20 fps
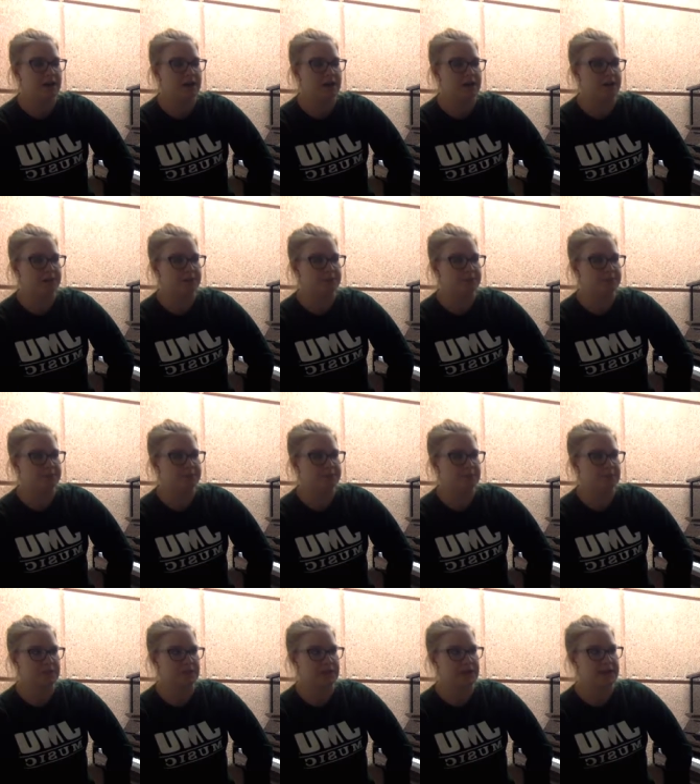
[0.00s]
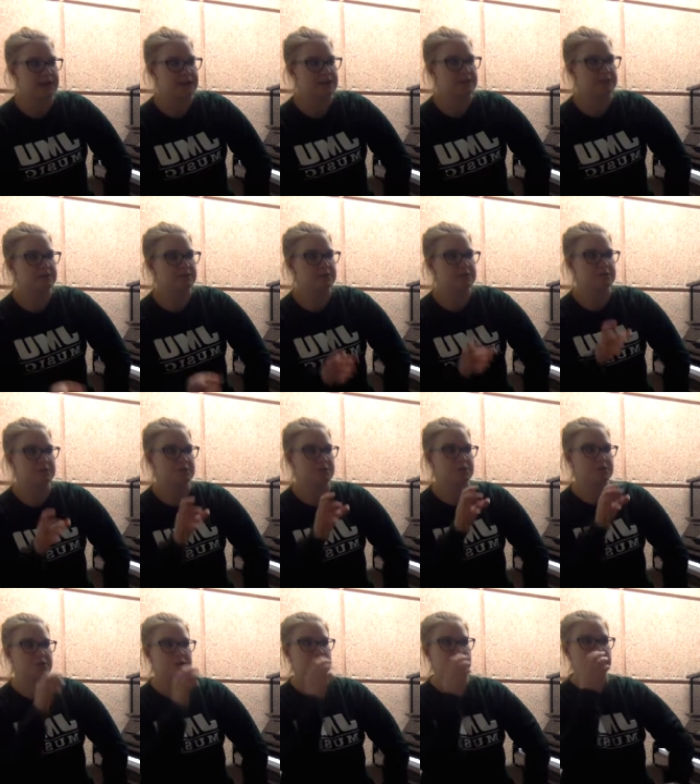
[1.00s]
And
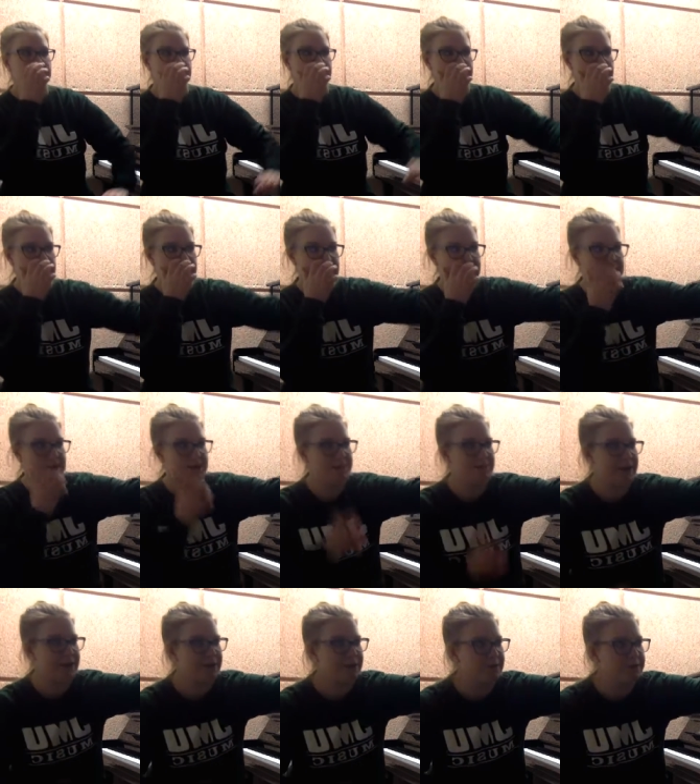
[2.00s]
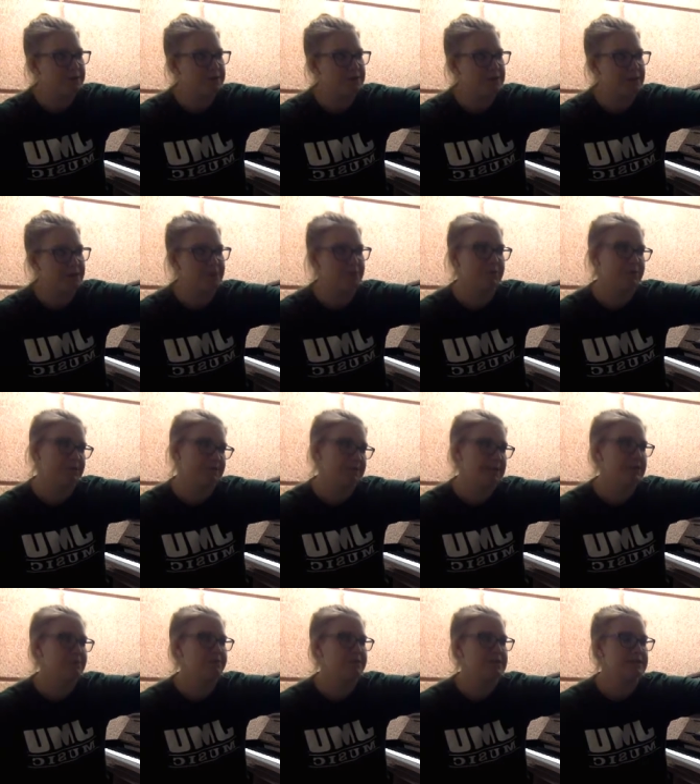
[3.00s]
you're going to be about, and where the
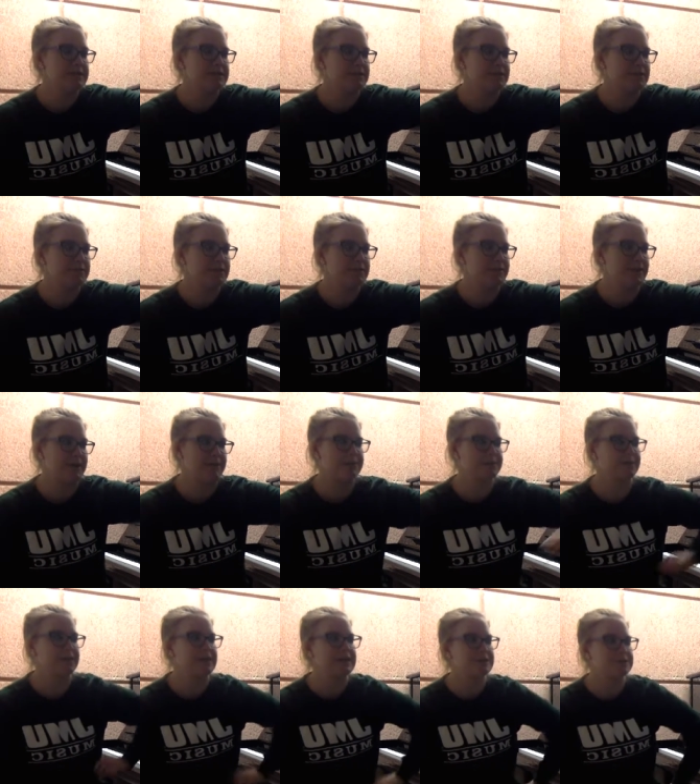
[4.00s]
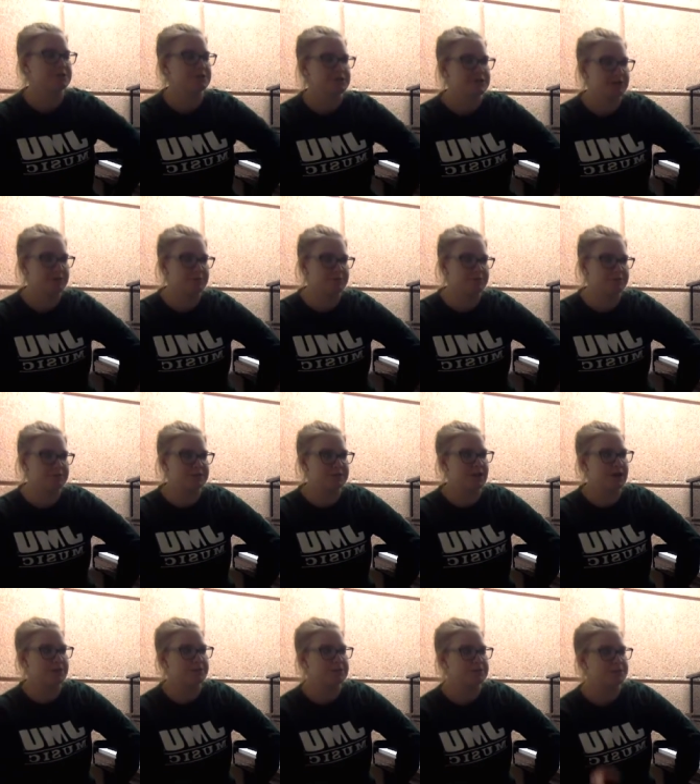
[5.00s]
tape is, you're going to be about 3 inches down from the
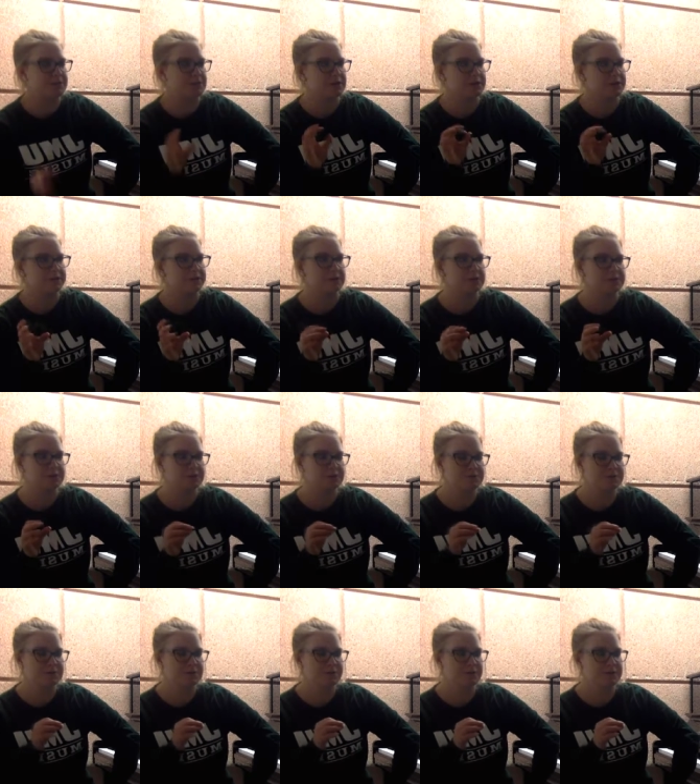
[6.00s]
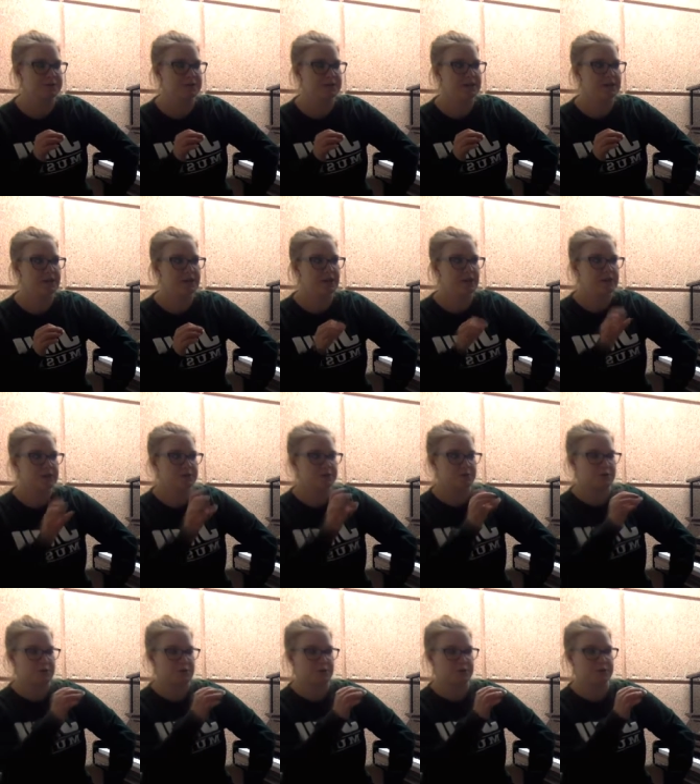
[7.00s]
top is where your first note's going to be.
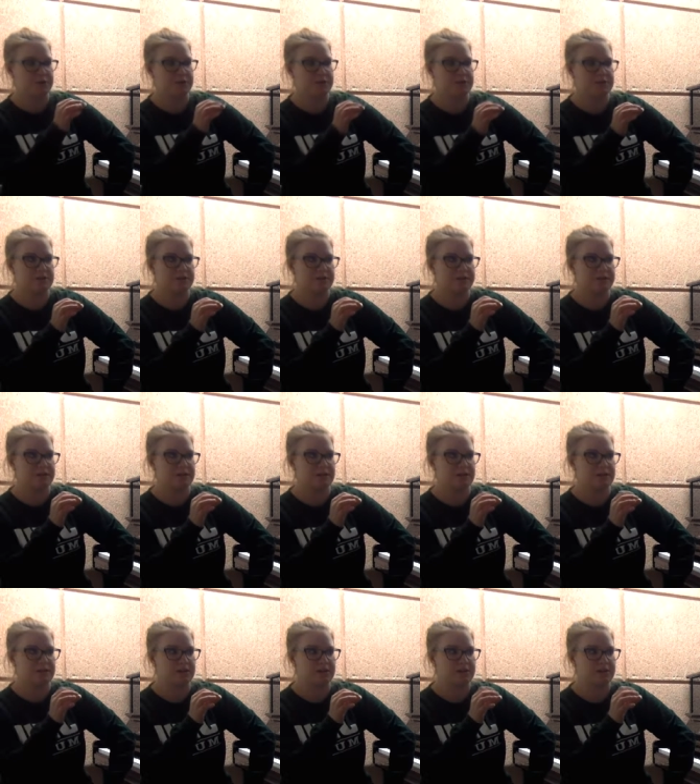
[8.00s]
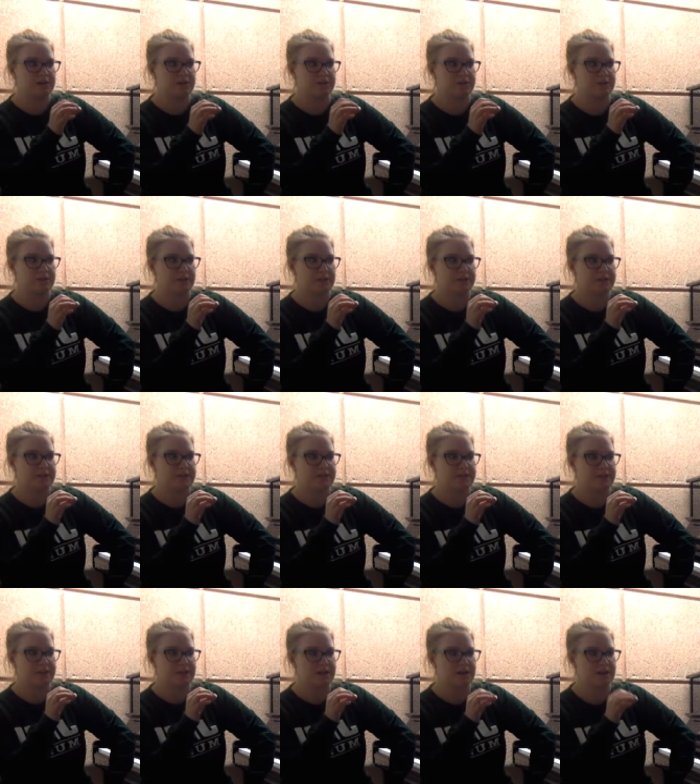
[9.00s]
So can you place your finger of your left
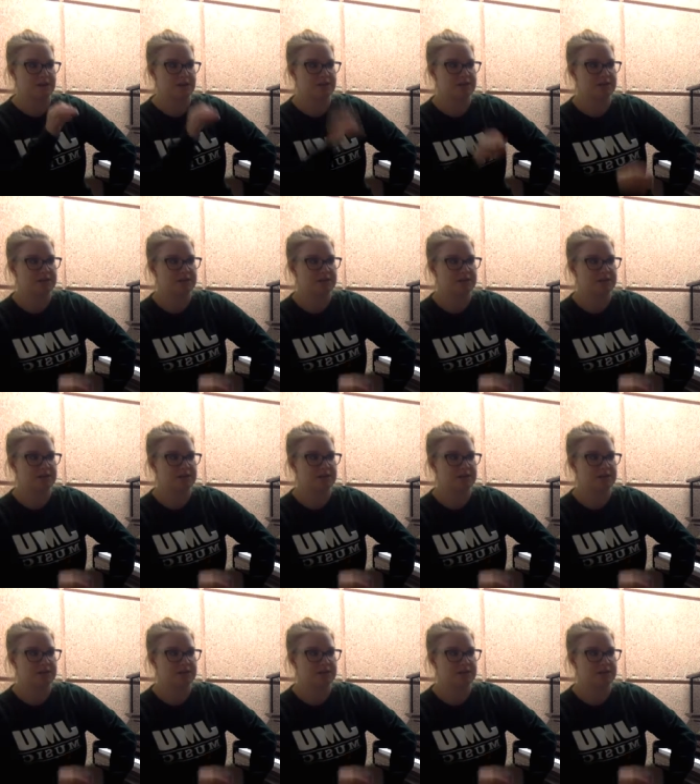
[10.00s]
hand there?